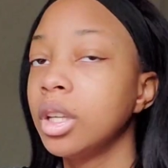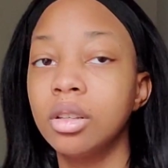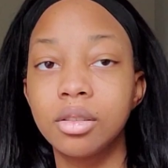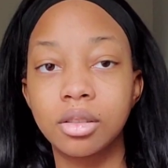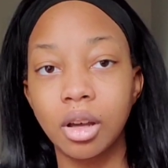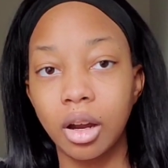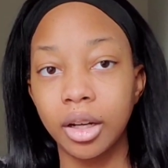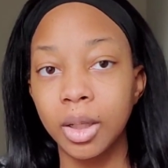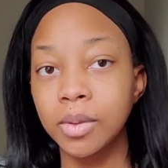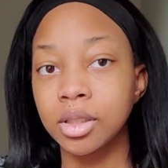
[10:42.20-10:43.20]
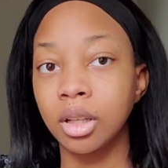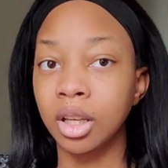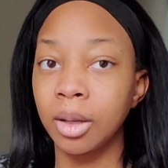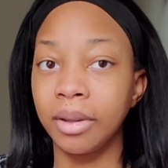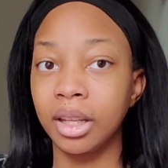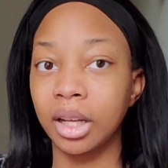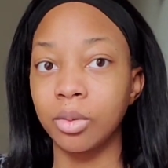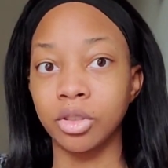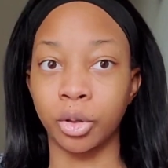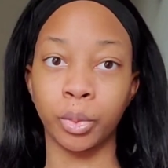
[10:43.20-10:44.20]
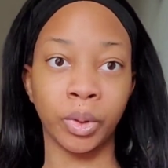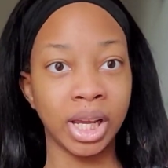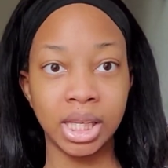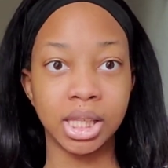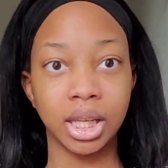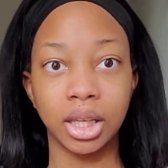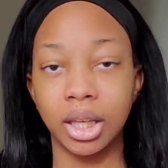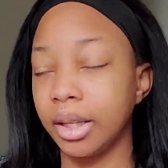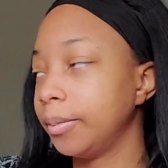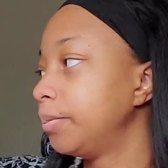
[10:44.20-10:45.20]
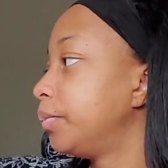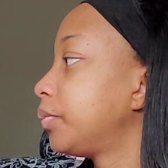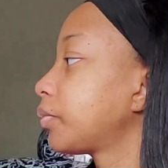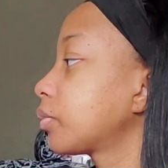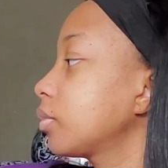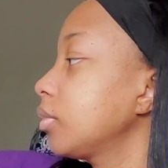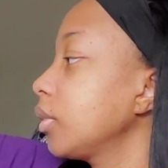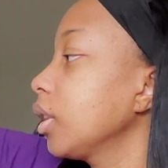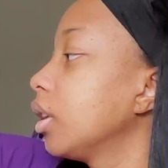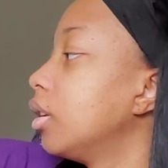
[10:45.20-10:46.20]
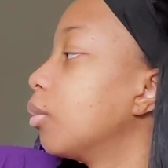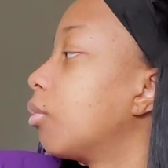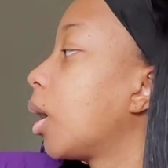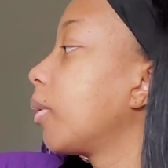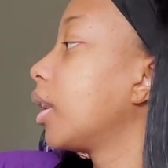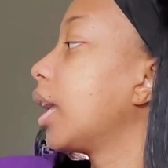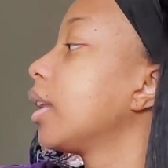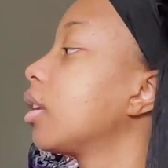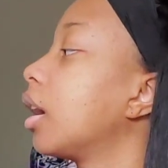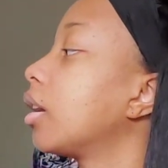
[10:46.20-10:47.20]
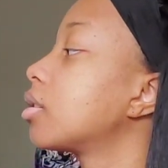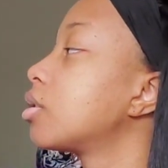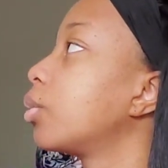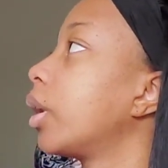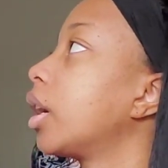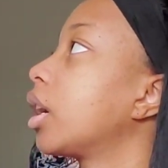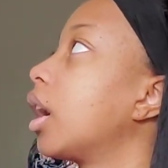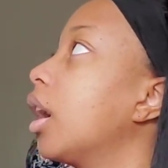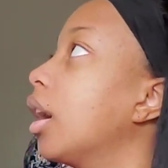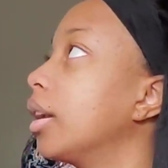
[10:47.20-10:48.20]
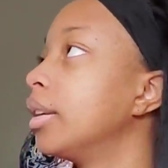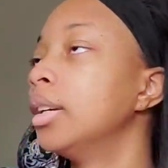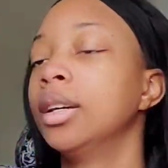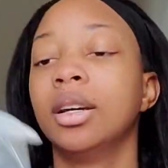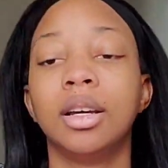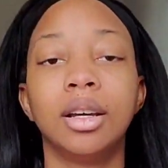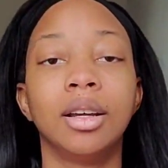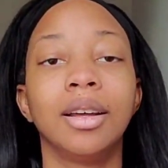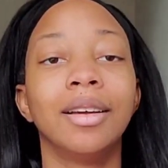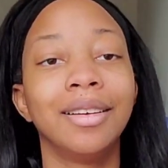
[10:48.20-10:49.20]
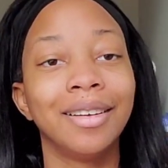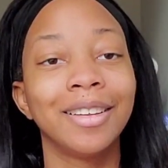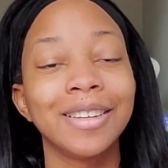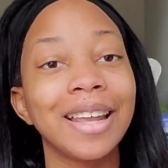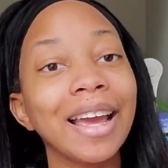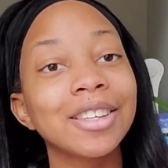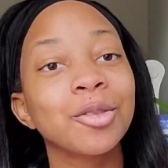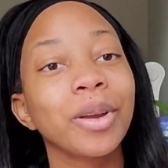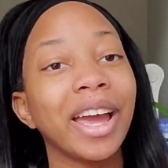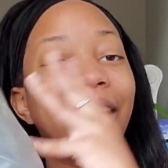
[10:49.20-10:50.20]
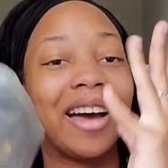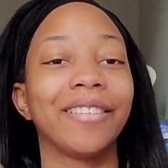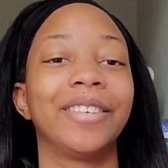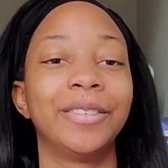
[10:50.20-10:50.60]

Sorry, he was looking at me like I was crazy again. I was like, I swear to God. Next we have